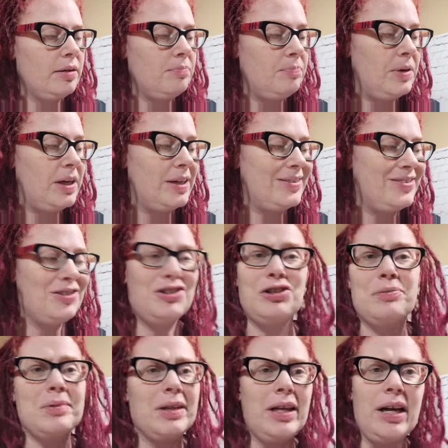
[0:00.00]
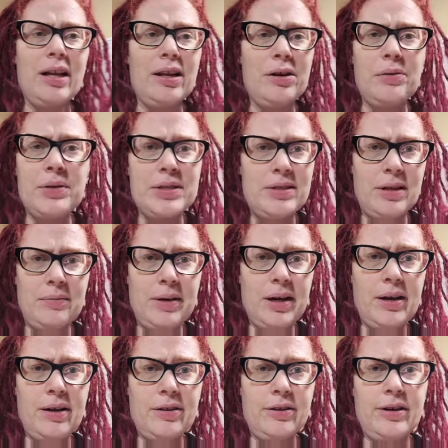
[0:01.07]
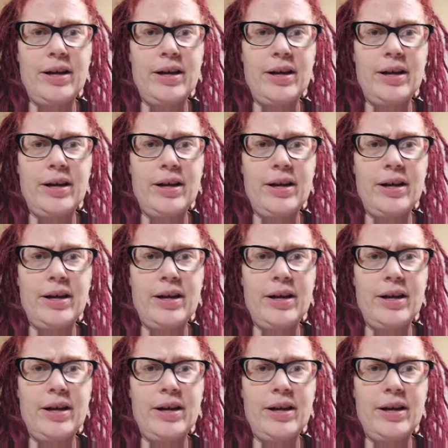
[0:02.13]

because normally yellow is not my color,